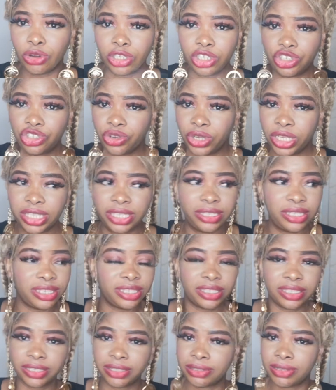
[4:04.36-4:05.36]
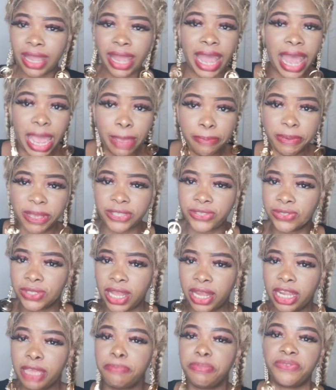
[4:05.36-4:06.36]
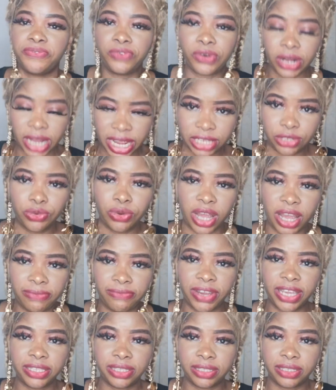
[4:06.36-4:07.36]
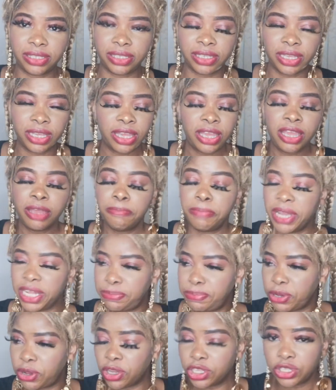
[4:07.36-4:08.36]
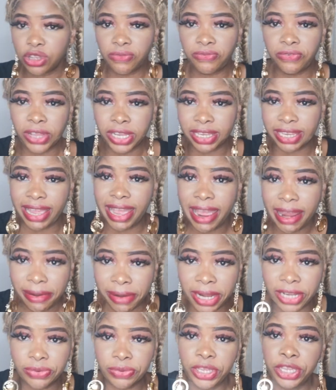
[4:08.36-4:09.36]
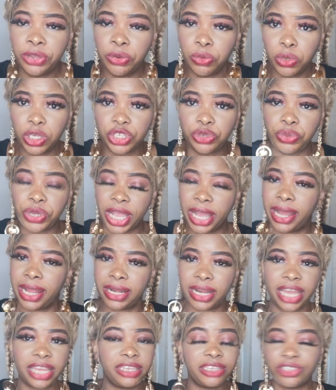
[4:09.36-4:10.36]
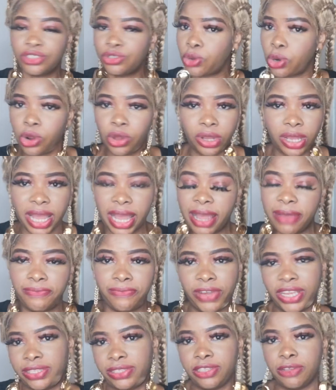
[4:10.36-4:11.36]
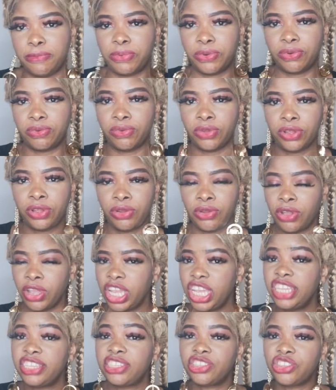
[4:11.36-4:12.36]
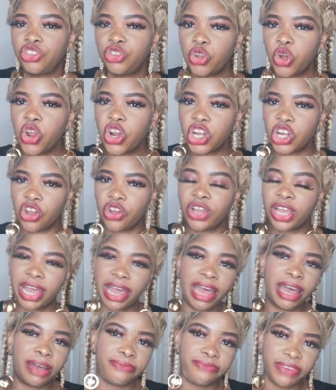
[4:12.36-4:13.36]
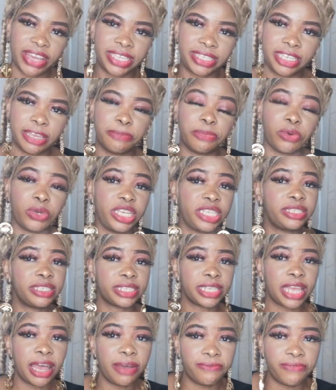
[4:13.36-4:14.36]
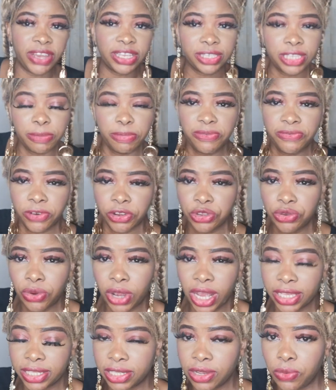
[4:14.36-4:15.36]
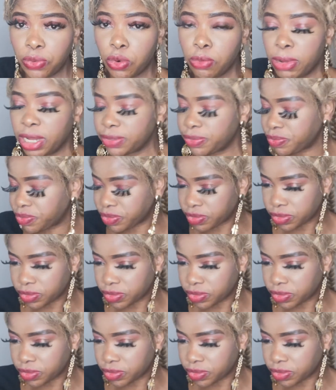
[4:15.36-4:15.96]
or joint this thing, I personally, before I do advise it, but because of the era in which we are now, it's no longer advisable. It's no longer advisable. It is advisable for you as a woman